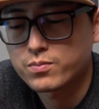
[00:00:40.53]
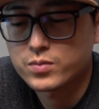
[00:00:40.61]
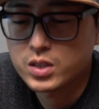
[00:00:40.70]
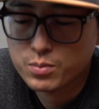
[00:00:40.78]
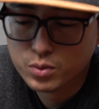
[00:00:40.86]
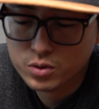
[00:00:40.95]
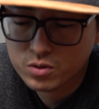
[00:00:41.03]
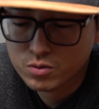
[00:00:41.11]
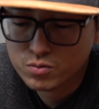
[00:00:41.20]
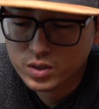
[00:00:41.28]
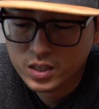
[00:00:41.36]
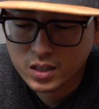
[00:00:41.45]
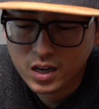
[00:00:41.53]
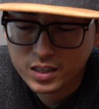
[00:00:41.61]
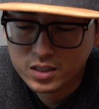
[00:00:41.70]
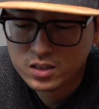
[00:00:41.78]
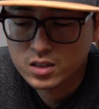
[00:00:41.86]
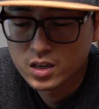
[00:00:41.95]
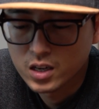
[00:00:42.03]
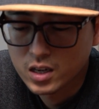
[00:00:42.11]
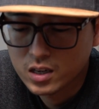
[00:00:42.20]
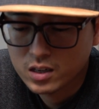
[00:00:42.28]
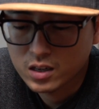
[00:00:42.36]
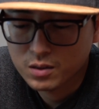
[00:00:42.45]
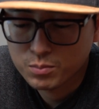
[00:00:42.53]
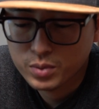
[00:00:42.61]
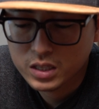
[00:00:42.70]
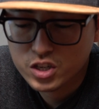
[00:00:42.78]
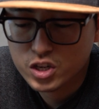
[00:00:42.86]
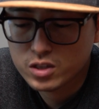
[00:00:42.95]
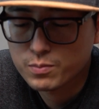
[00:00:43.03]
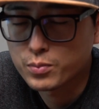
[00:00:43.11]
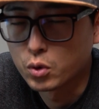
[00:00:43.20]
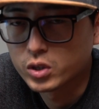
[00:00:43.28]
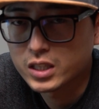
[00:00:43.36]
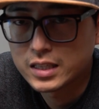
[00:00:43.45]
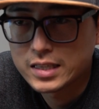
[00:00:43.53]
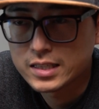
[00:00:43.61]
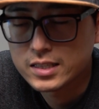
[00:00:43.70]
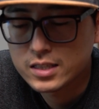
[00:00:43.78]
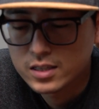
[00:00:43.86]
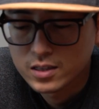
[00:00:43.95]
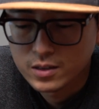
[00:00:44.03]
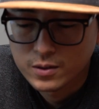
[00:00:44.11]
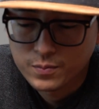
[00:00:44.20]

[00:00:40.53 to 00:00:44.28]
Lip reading: they produce really nice budget bokeh lens,